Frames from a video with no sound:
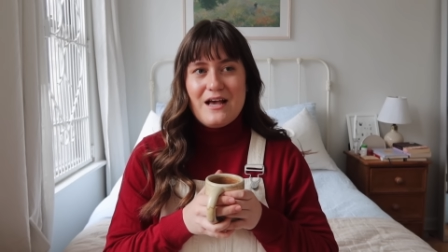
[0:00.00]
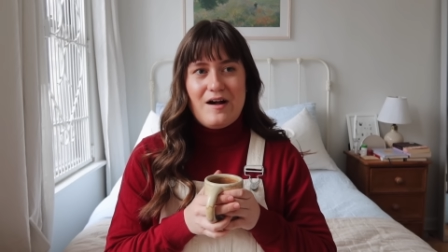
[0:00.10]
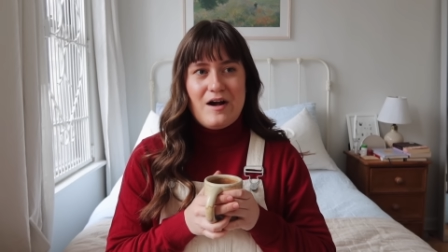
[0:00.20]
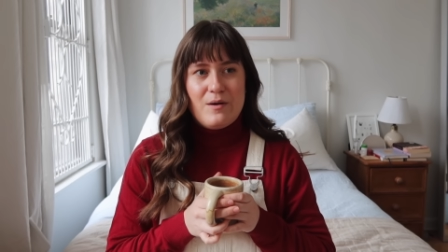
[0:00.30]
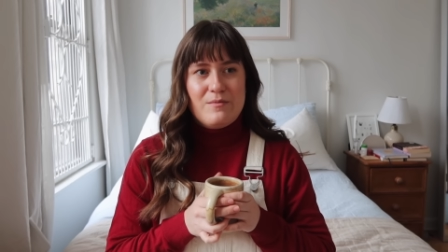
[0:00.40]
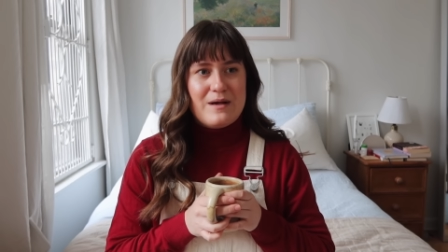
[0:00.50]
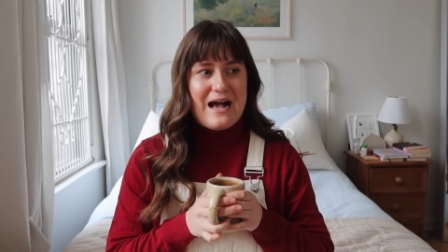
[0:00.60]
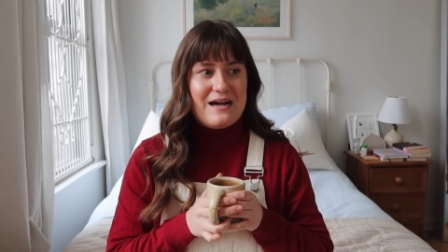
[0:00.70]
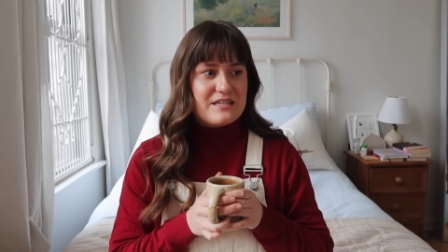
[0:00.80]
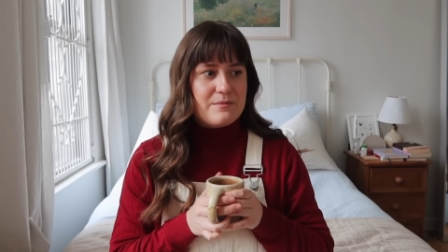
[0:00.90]
um,
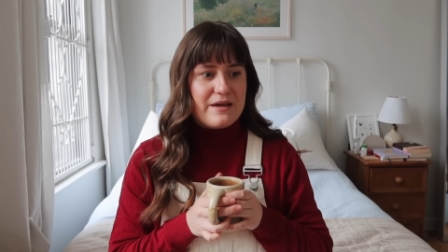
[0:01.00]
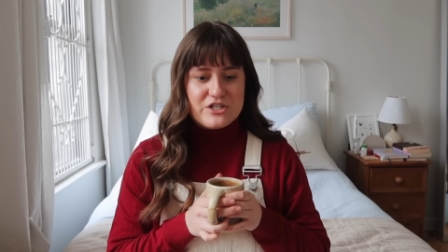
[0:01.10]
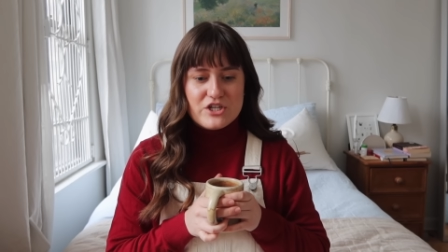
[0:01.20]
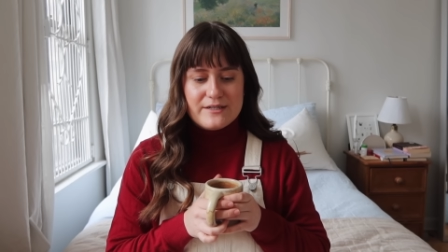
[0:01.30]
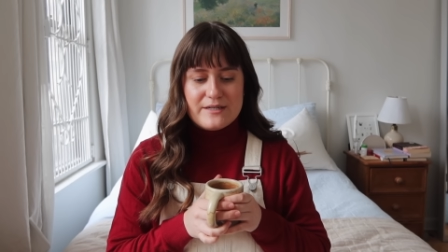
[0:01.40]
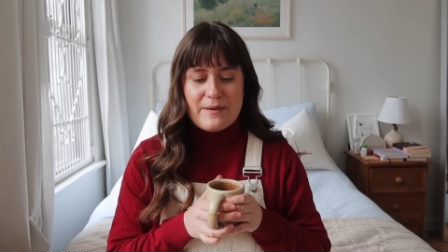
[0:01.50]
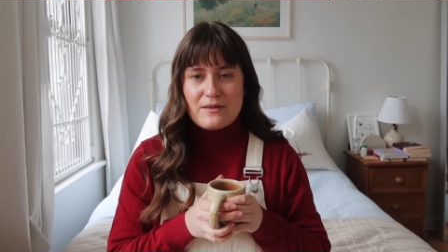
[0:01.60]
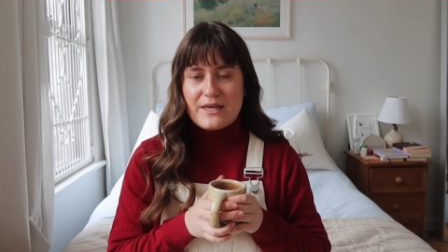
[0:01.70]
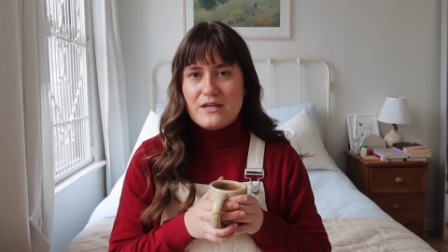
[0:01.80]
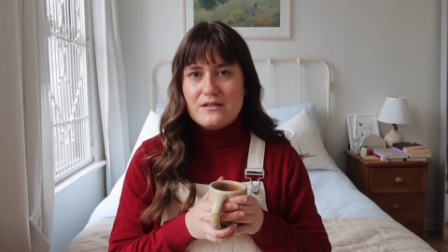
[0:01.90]
as I mentioned
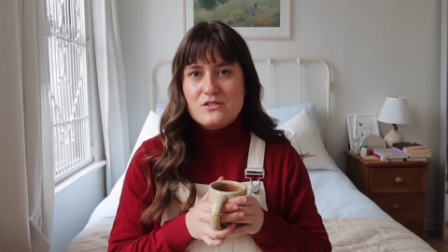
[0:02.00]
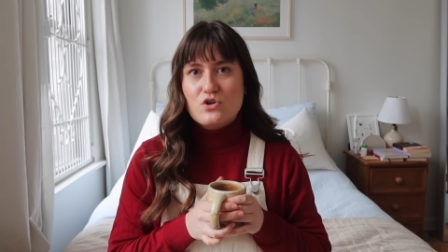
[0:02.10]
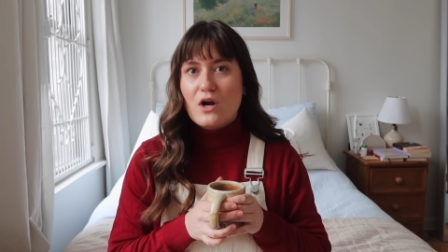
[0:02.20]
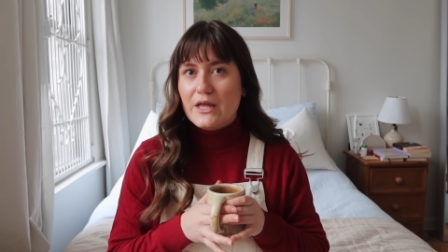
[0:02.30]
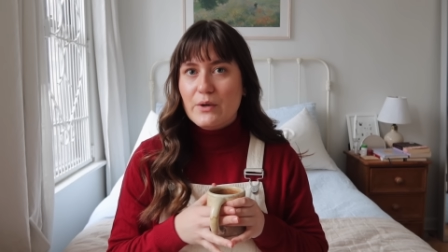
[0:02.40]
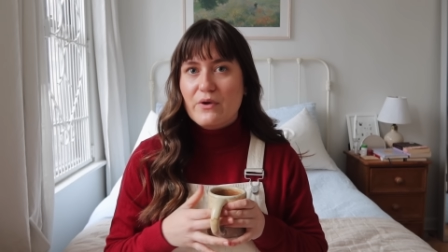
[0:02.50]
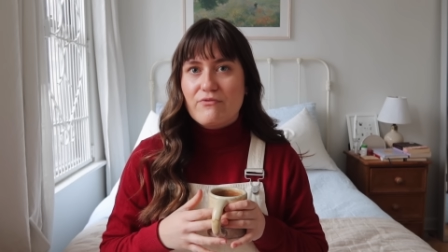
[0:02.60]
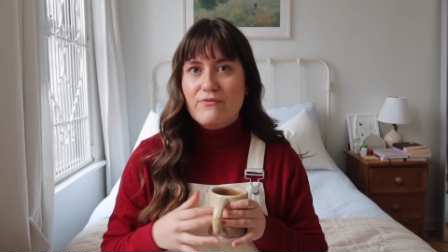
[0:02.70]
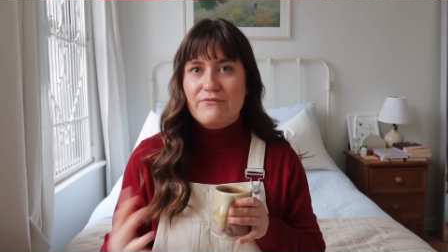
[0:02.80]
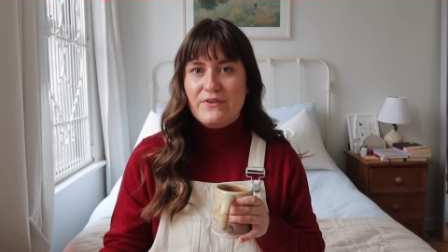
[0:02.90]
about like struggling with
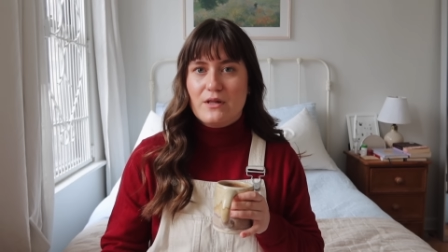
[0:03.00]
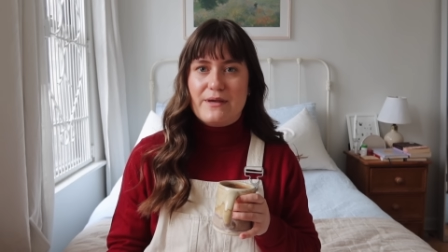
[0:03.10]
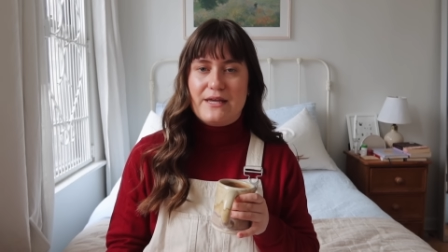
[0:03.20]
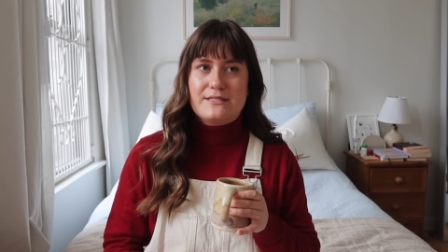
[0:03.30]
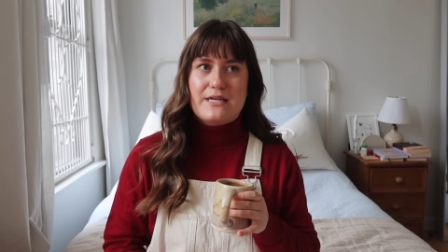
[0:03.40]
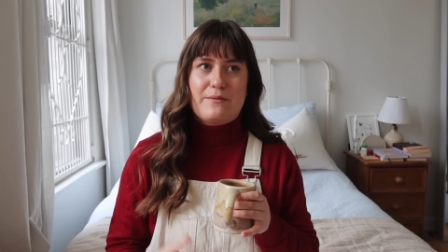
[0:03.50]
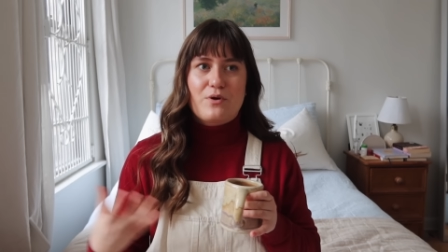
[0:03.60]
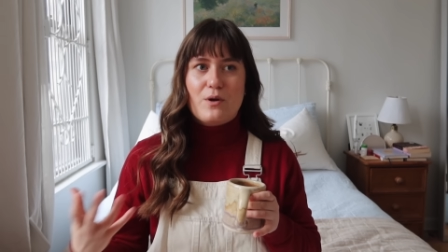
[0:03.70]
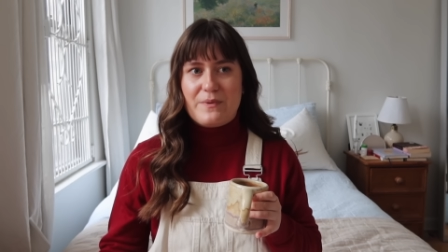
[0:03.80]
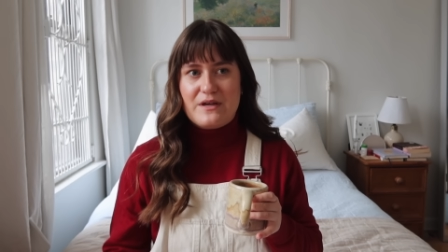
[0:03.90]
fulfillment and
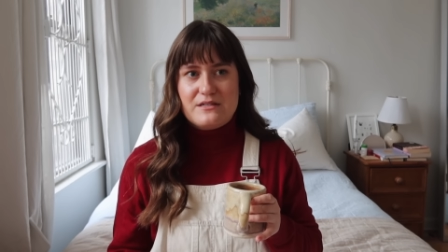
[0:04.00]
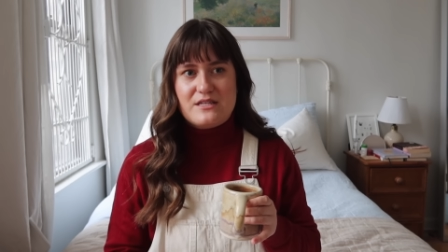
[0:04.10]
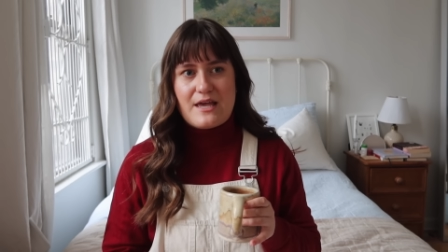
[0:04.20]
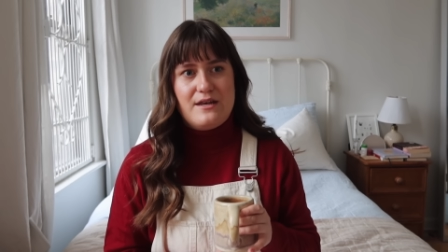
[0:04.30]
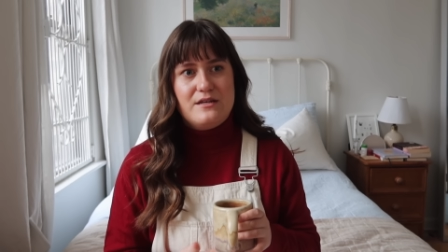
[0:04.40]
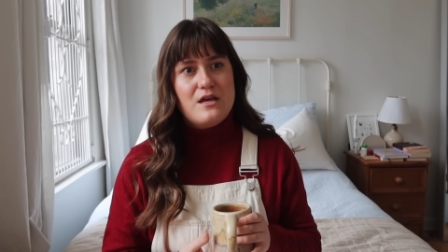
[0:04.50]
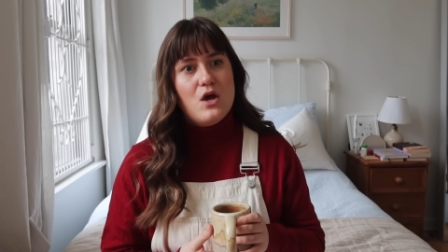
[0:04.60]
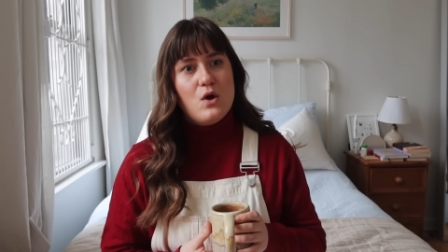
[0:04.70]
purpose and